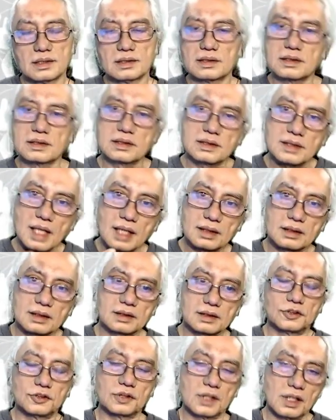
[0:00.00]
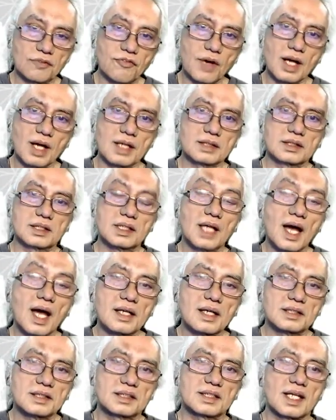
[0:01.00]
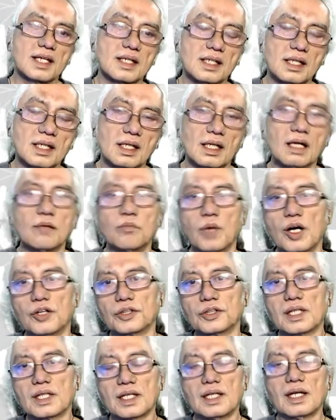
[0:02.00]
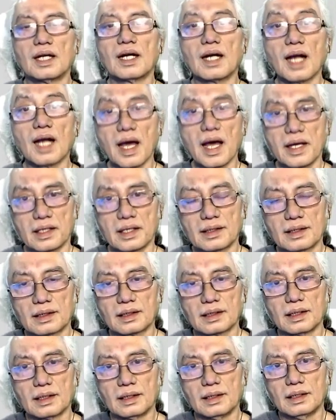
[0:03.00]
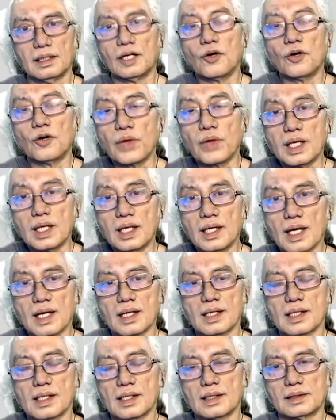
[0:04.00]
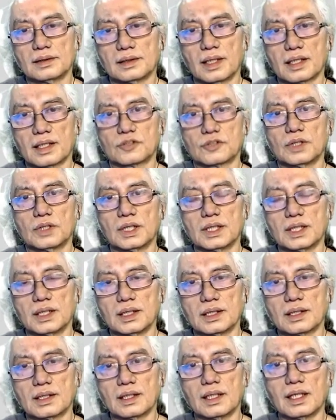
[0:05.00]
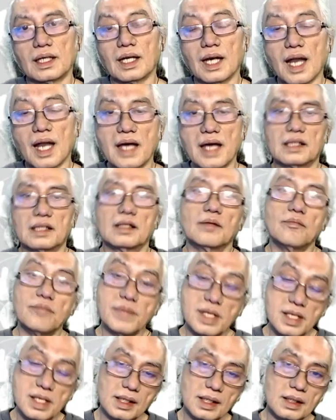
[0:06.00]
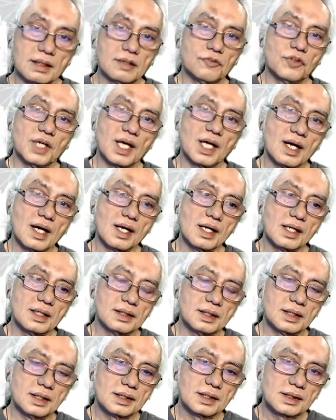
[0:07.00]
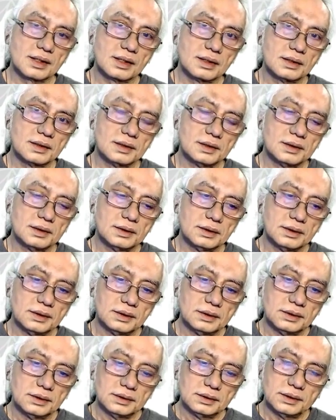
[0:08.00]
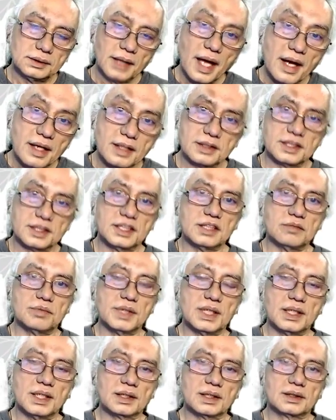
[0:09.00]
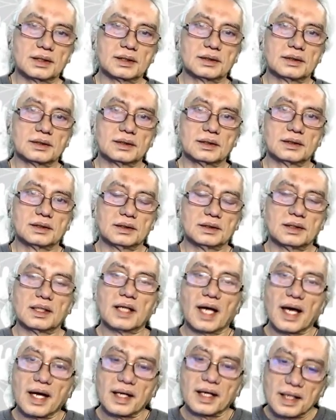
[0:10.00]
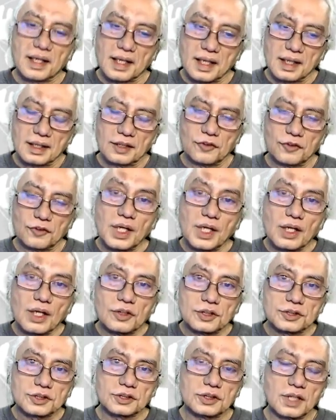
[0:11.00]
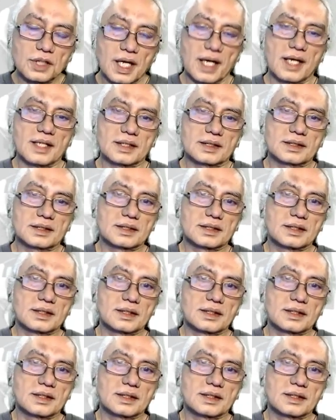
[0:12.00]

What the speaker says: start to give us the understanding about light. We are actually a light being. We are a energy being. And then we also has,